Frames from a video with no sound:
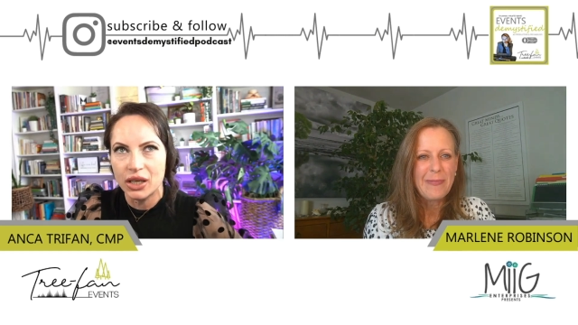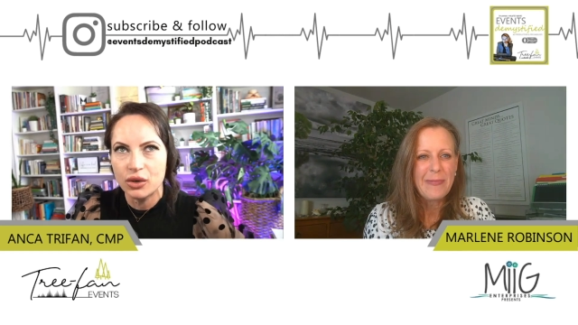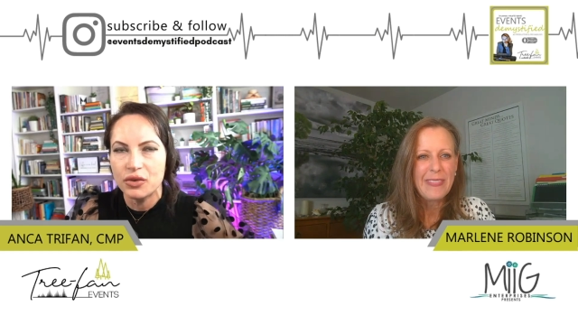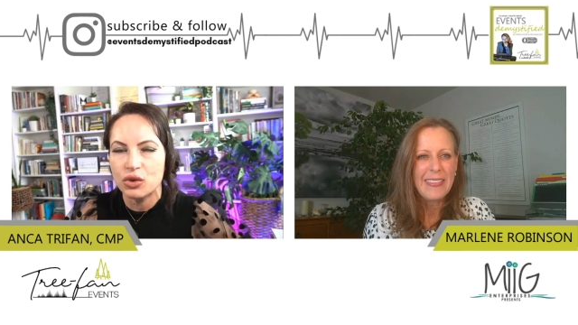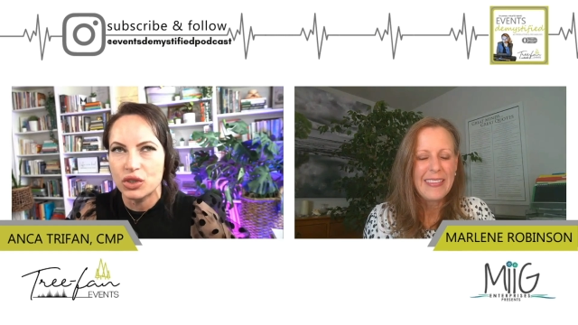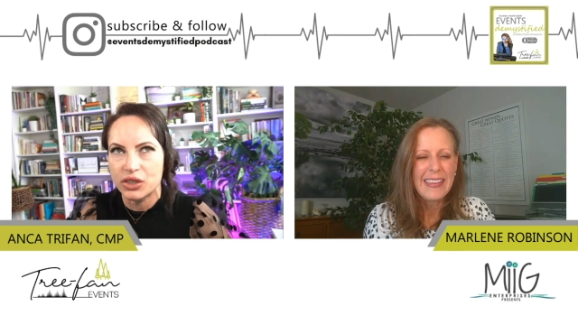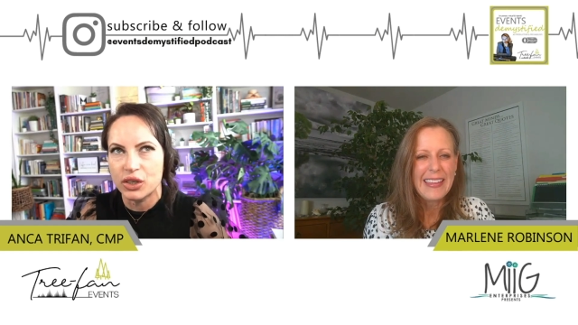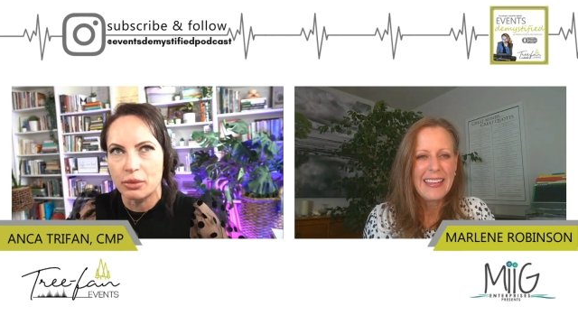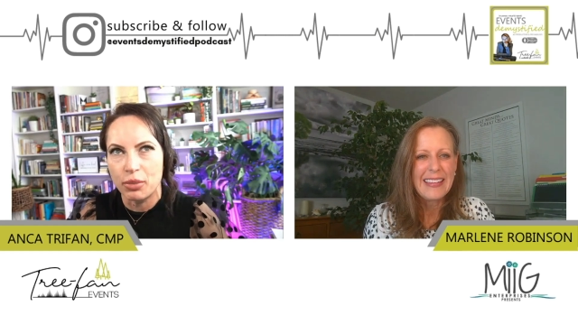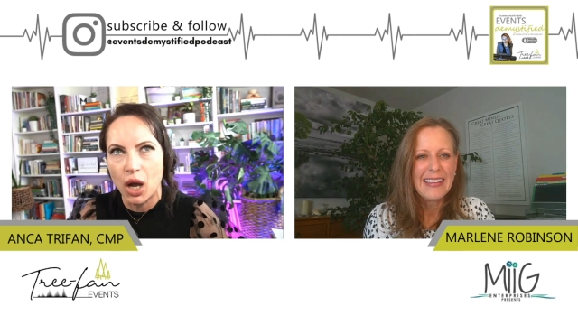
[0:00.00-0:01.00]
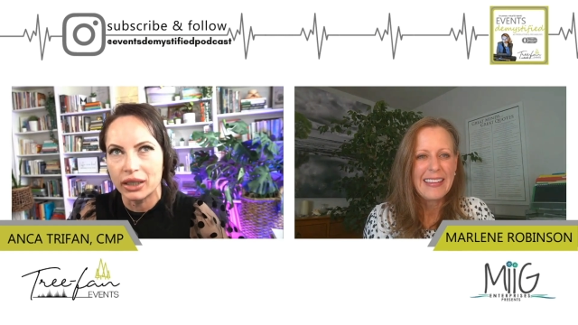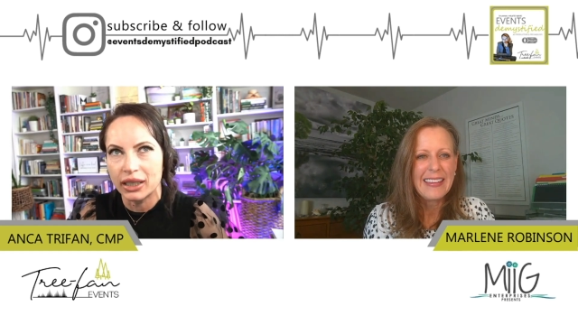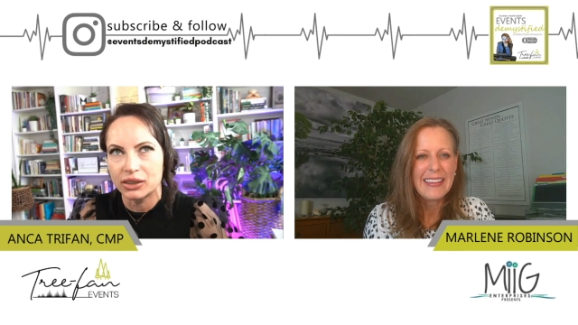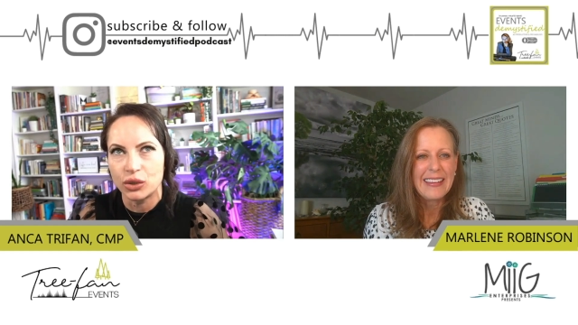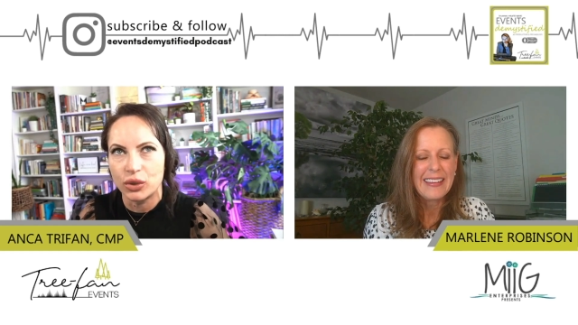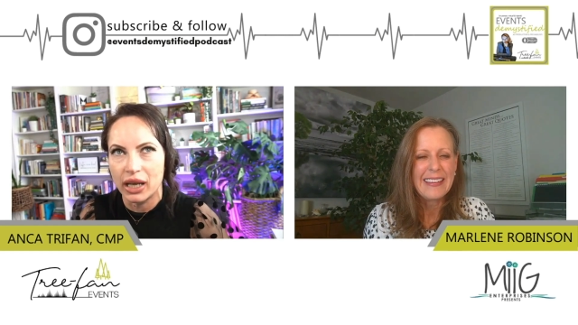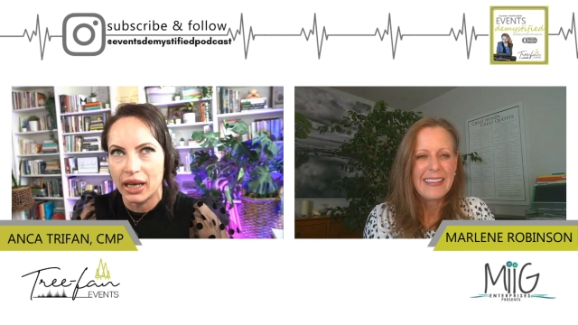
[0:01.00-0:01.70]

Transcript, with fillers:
Speaker 1: I don't know if it was necessarily a podcast or a